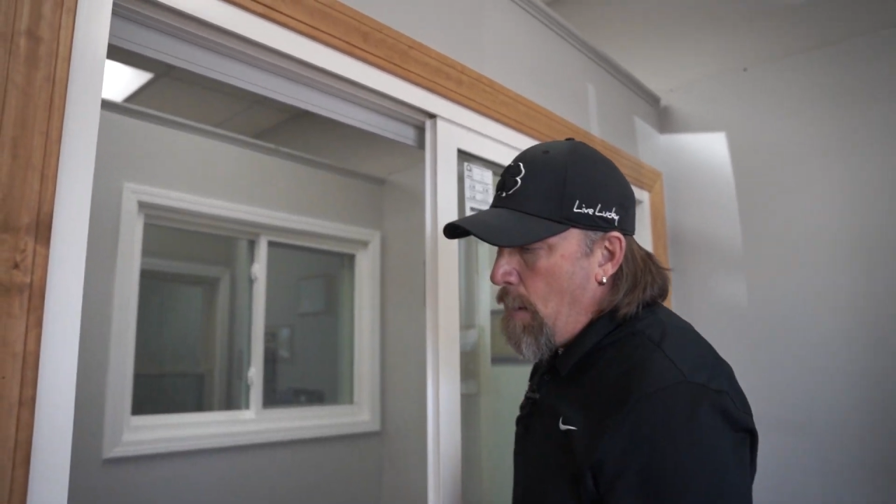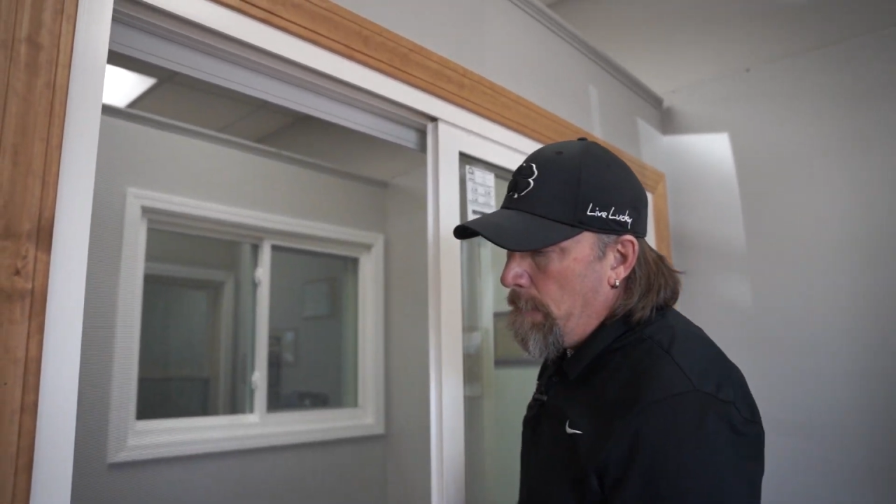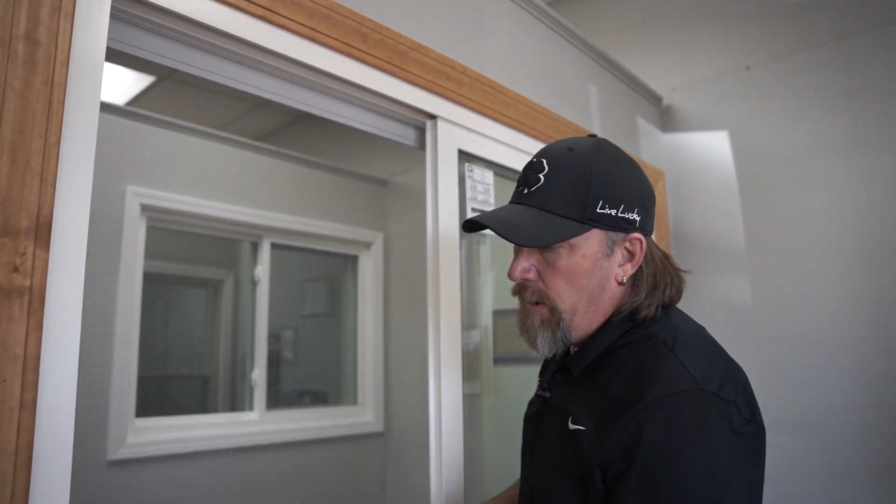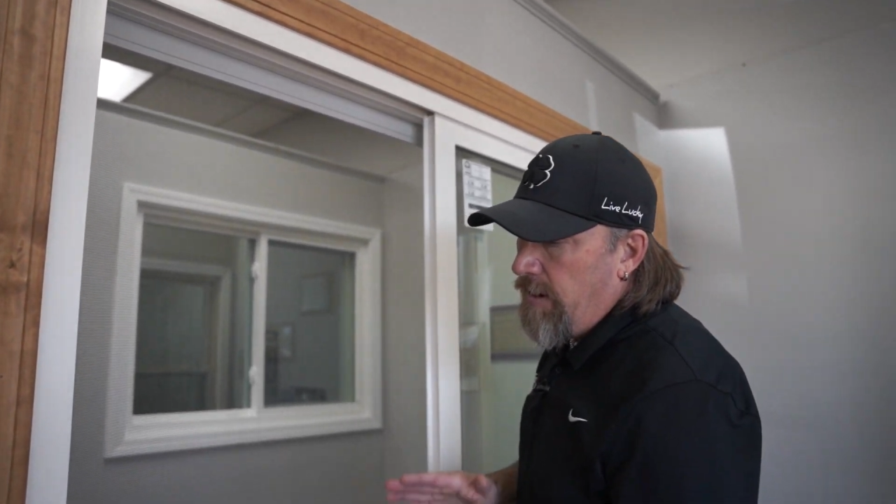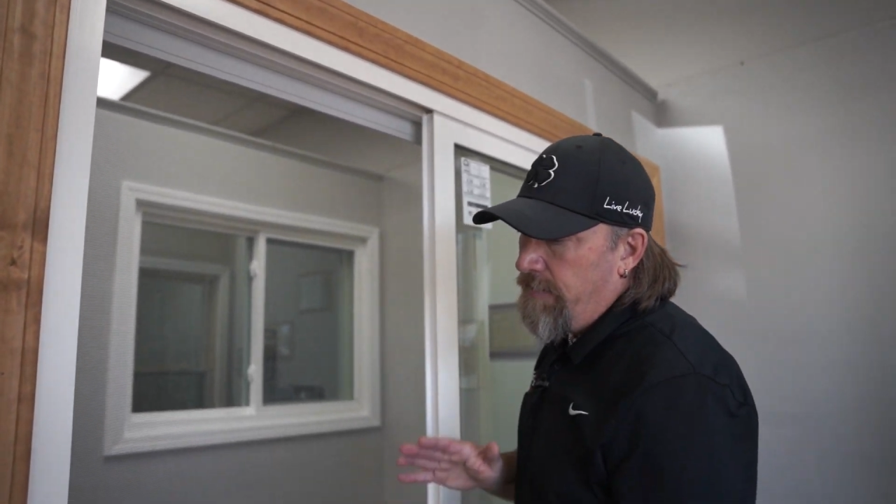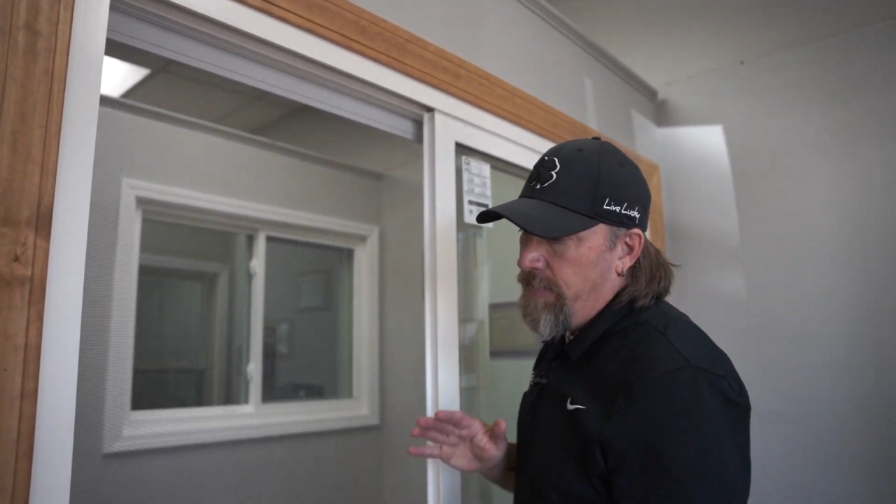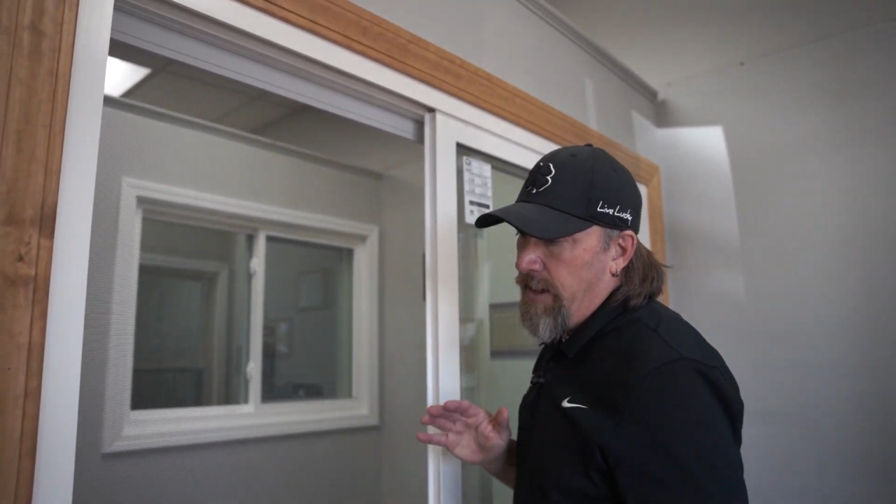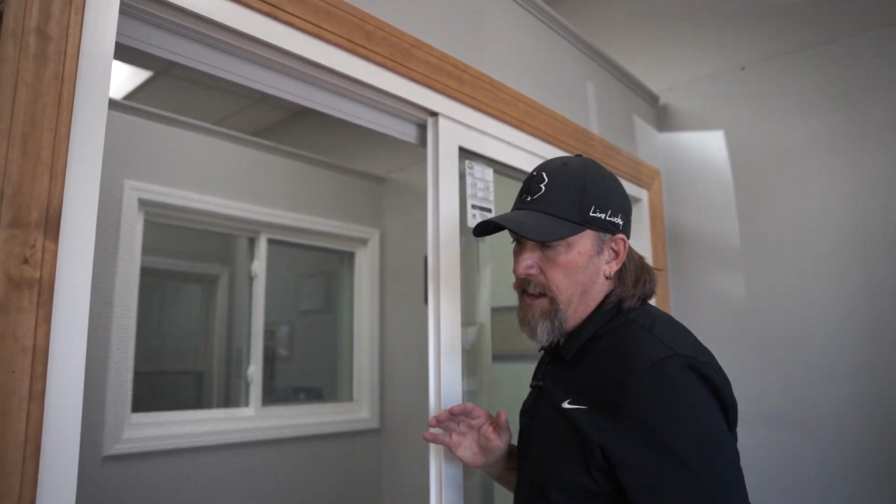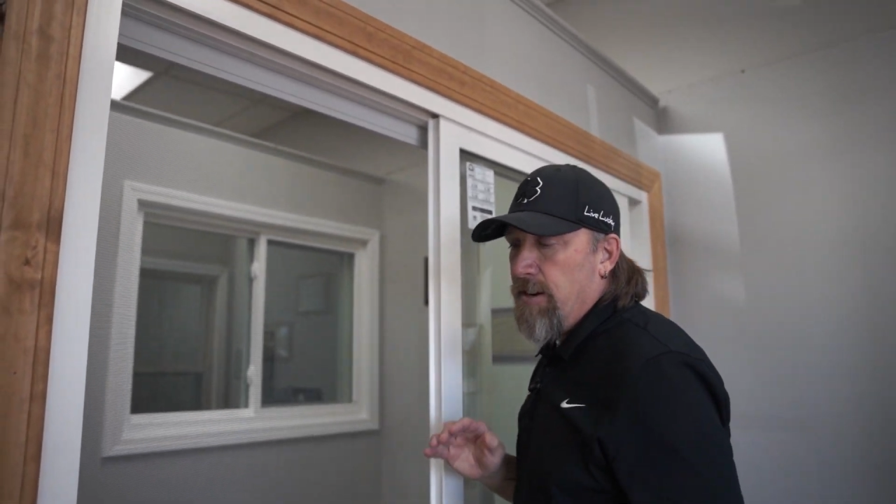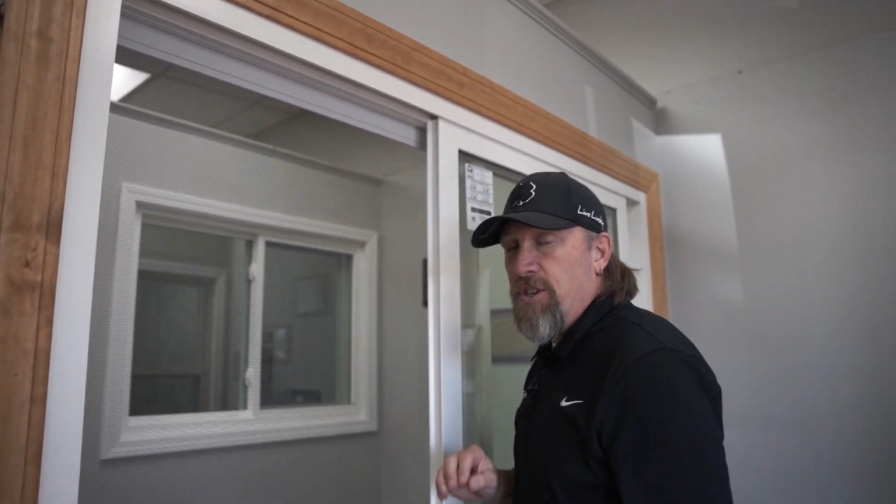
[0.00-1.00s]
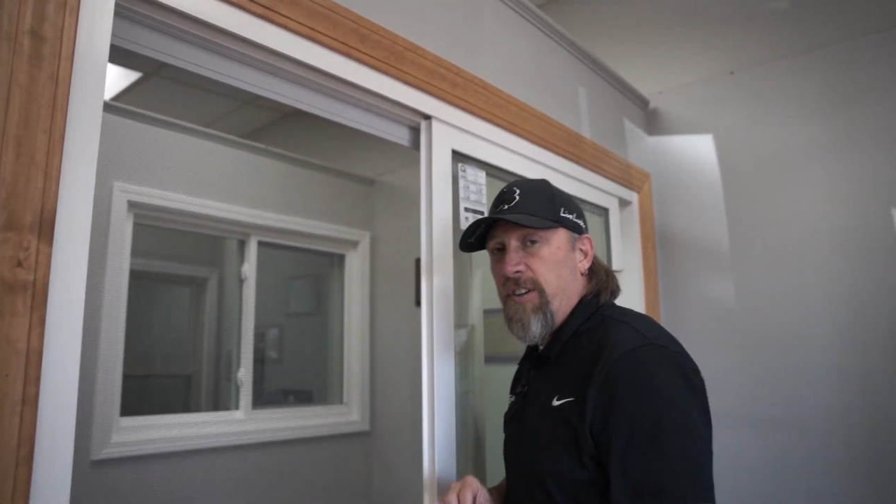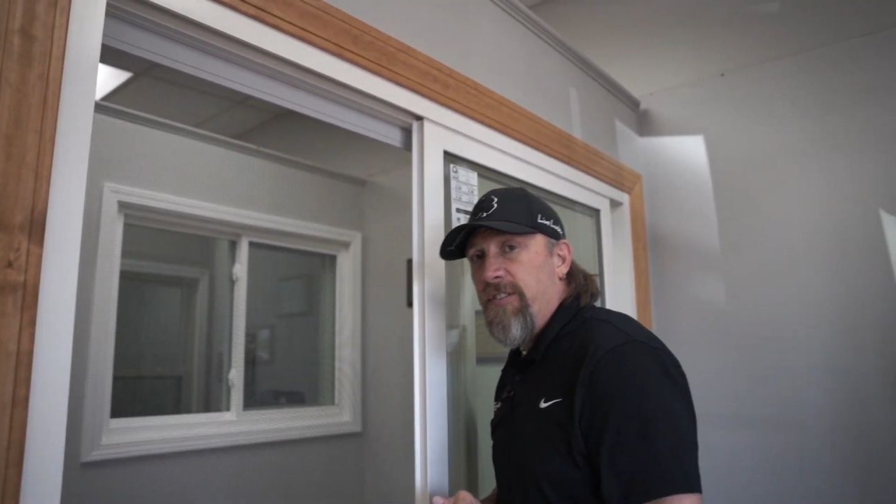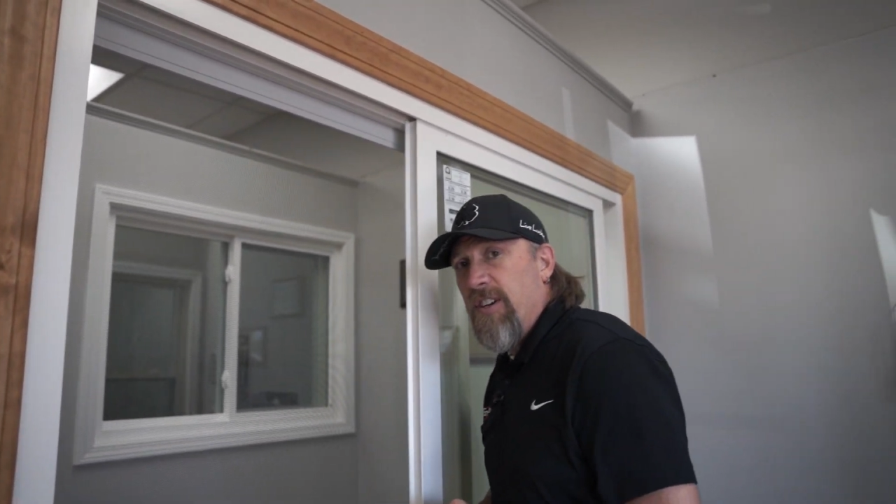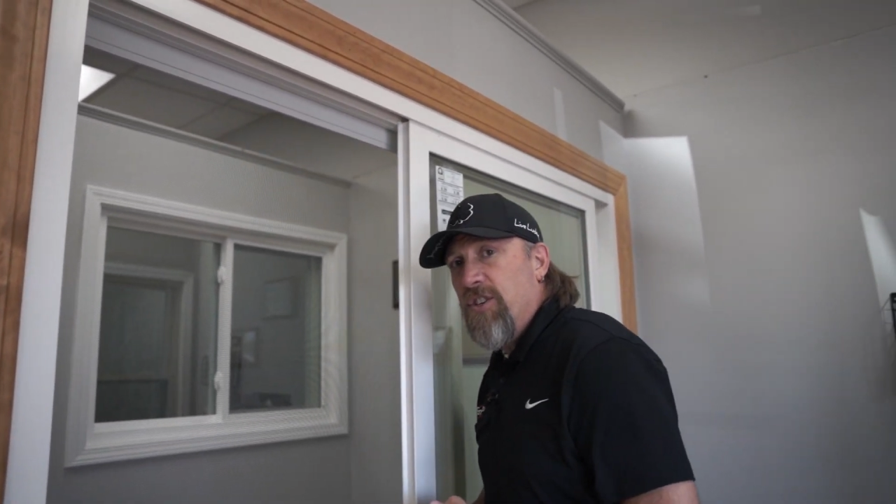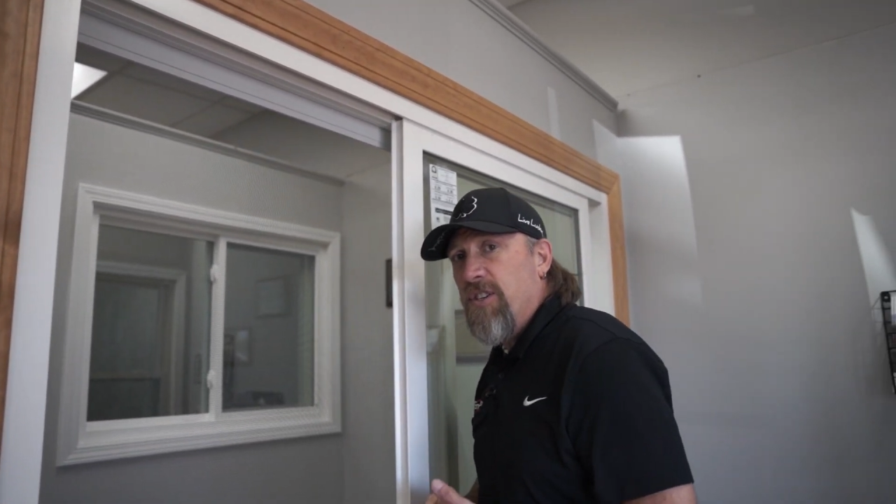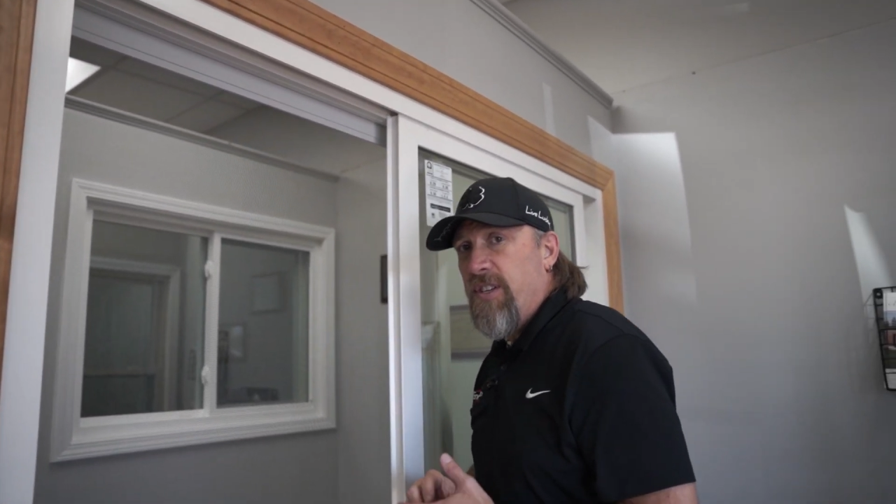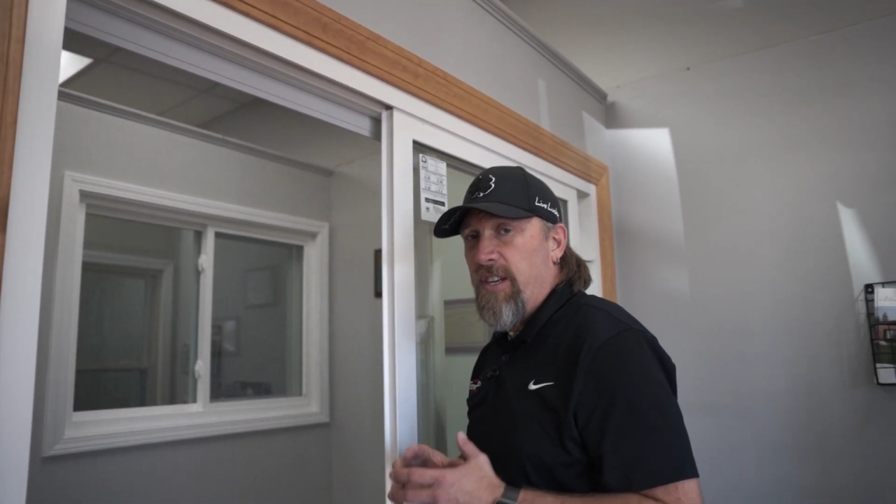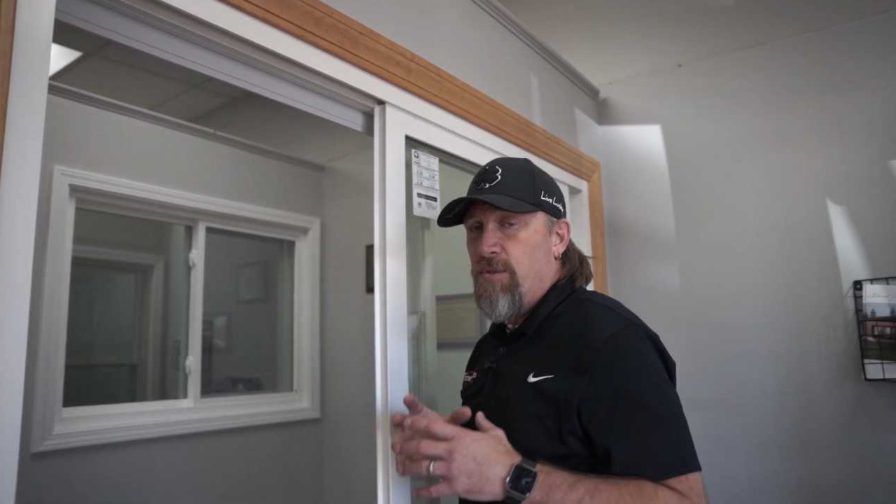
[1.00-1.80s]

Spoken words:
But if energy efficiency